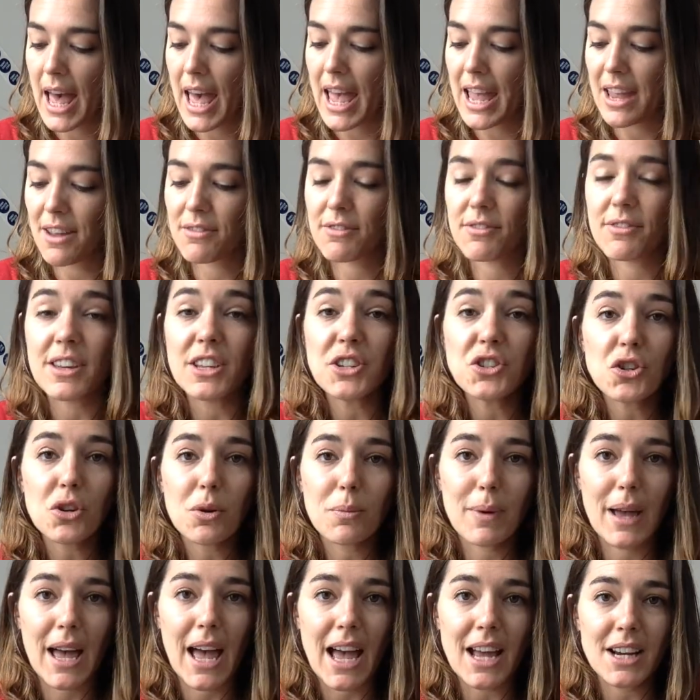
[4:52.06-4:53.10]
a
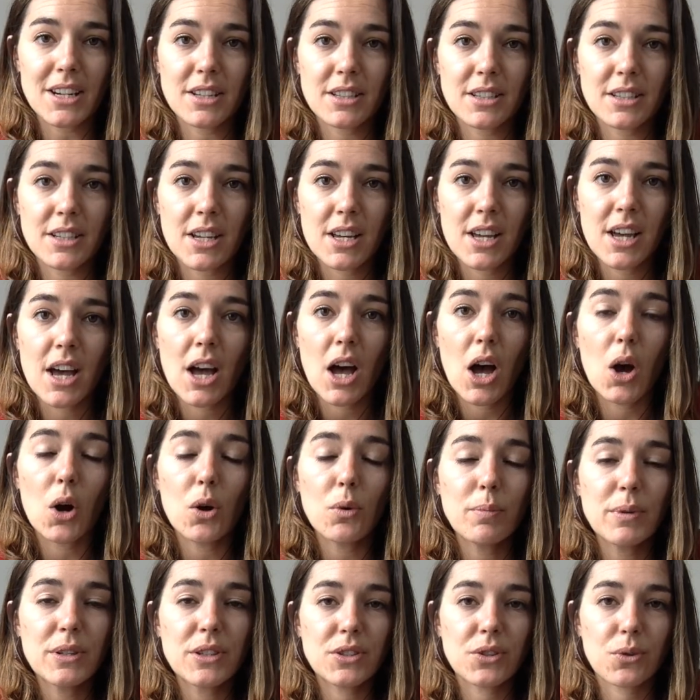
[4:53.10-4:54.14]
venture-backed
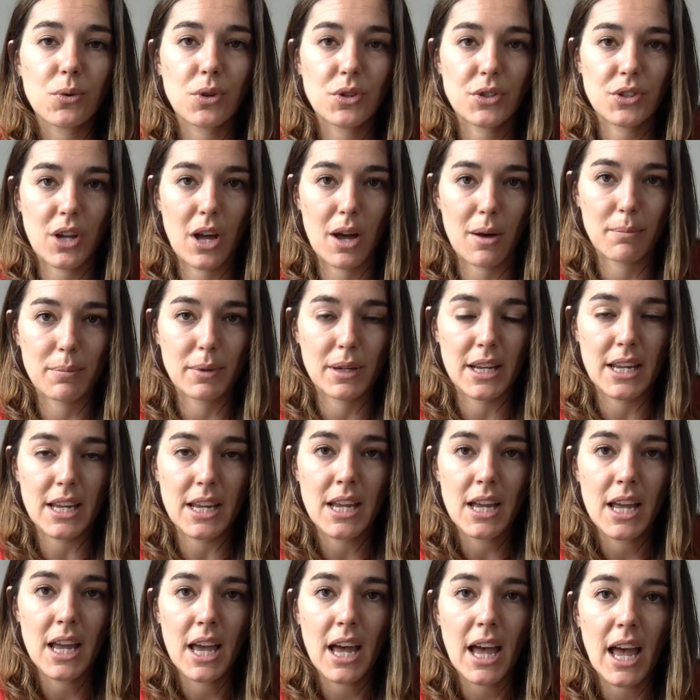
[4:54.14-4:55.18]
open source
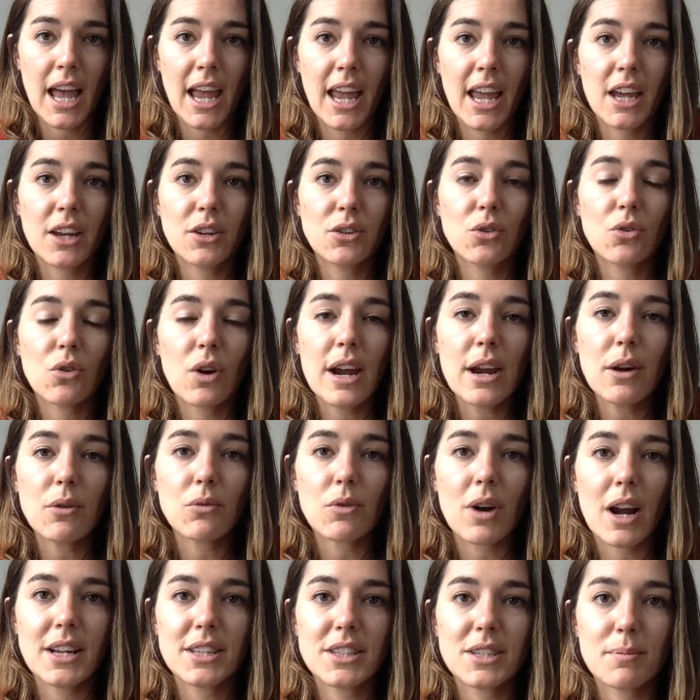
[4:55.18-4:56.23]
company and Grant
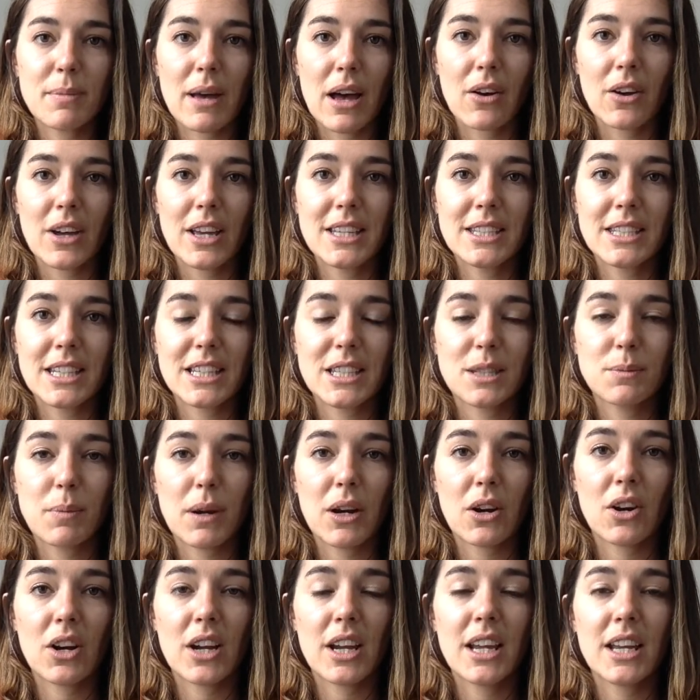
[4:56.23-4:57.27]
writes about his
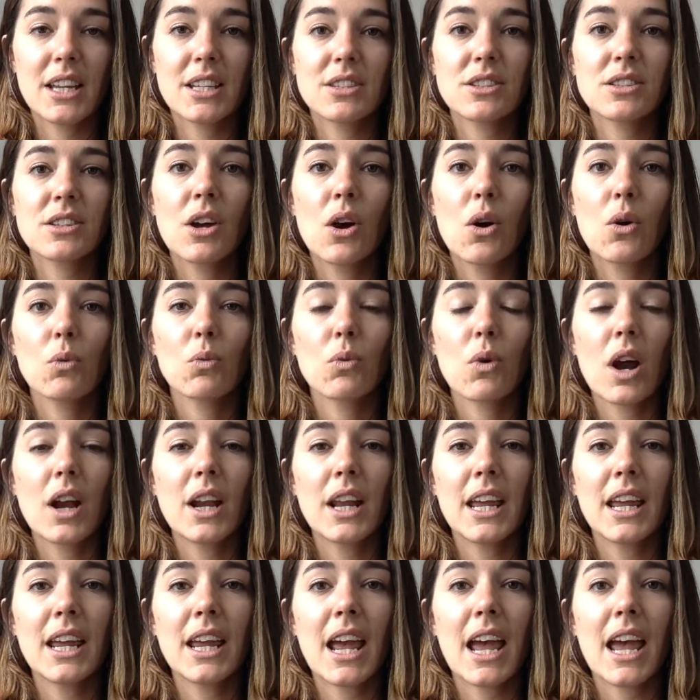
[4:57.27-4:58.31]
experience
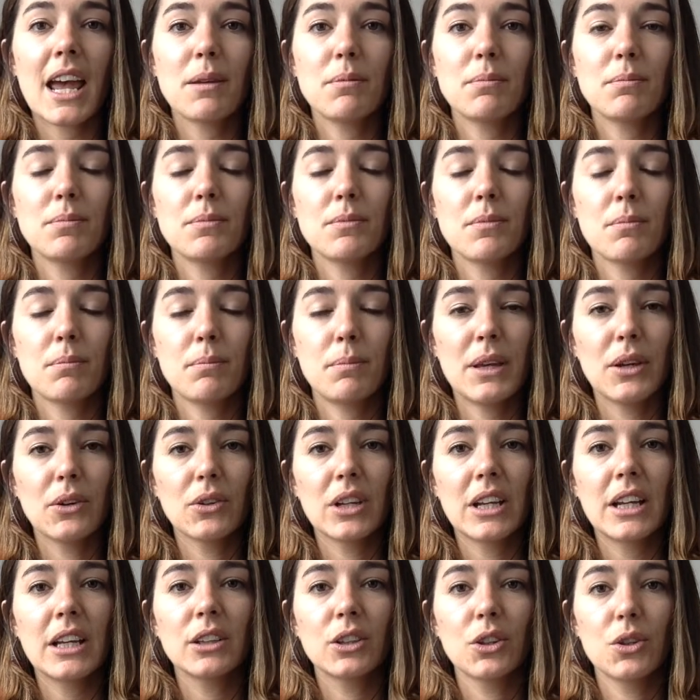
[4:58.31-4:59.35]
running and
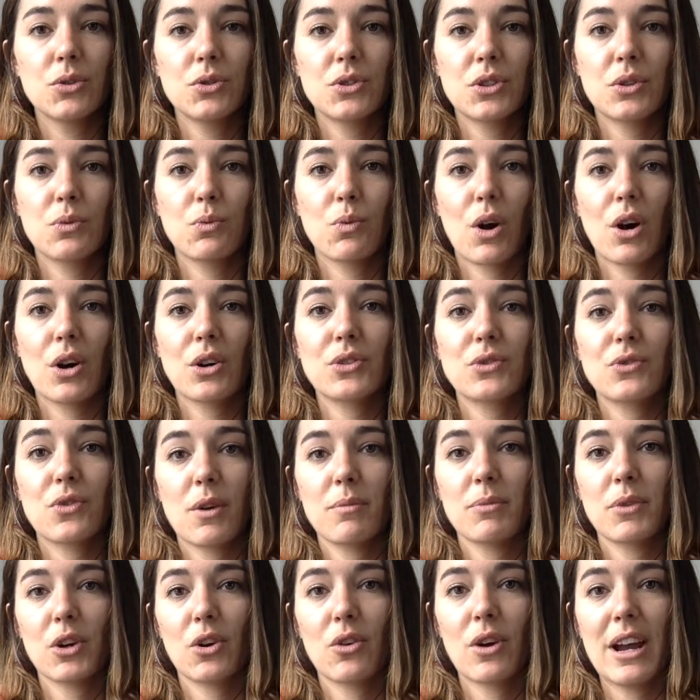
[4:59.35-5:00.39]
building Lucid Works
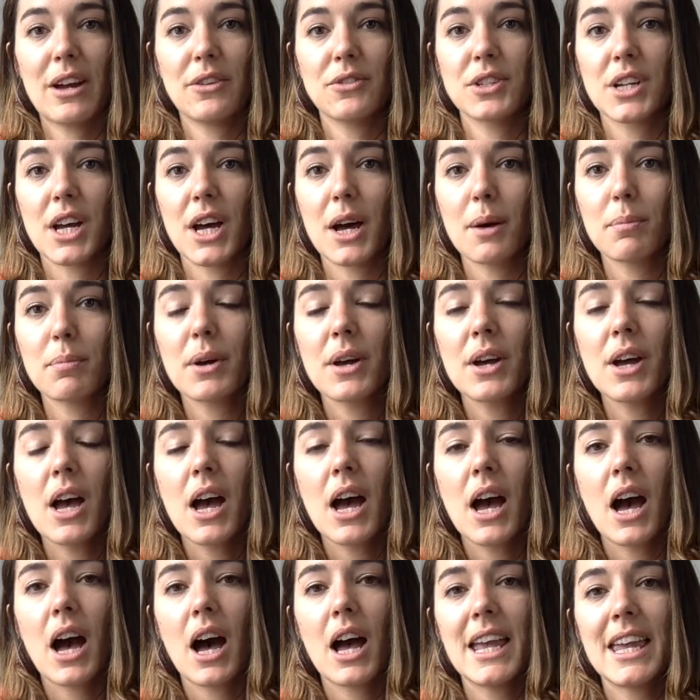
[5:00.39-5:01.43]
from the ground up.
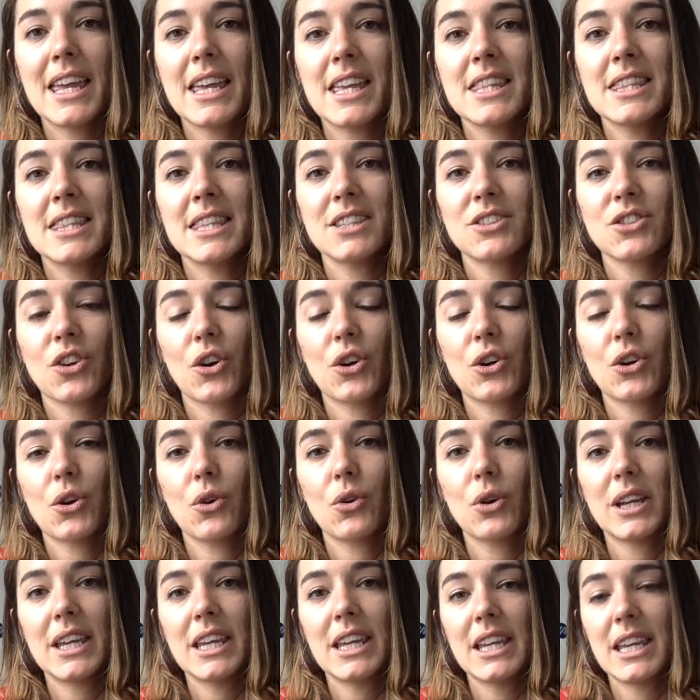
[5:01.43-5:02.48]
In this
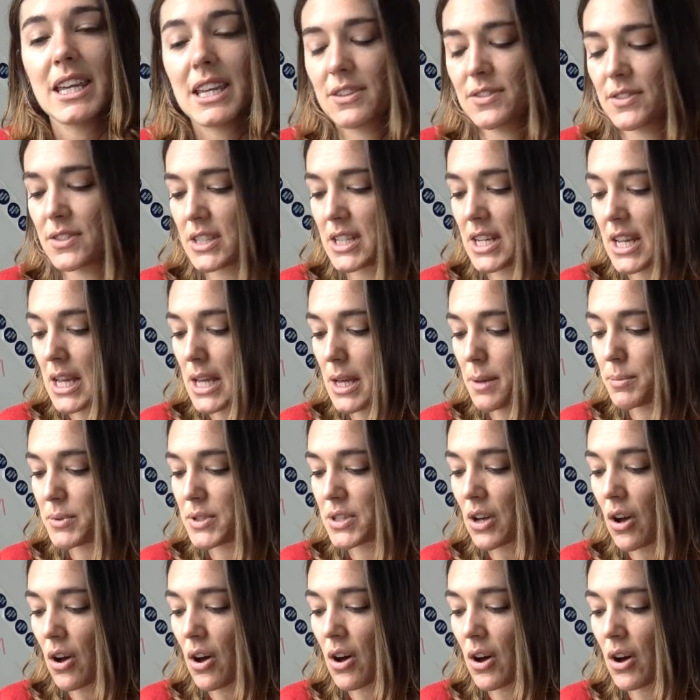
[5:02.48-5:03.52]
article, he gives
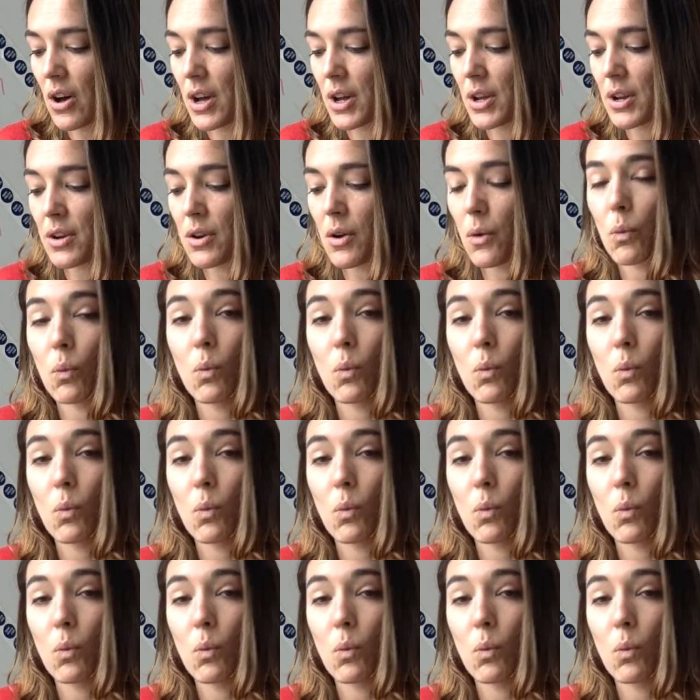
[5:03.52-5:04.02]
tips on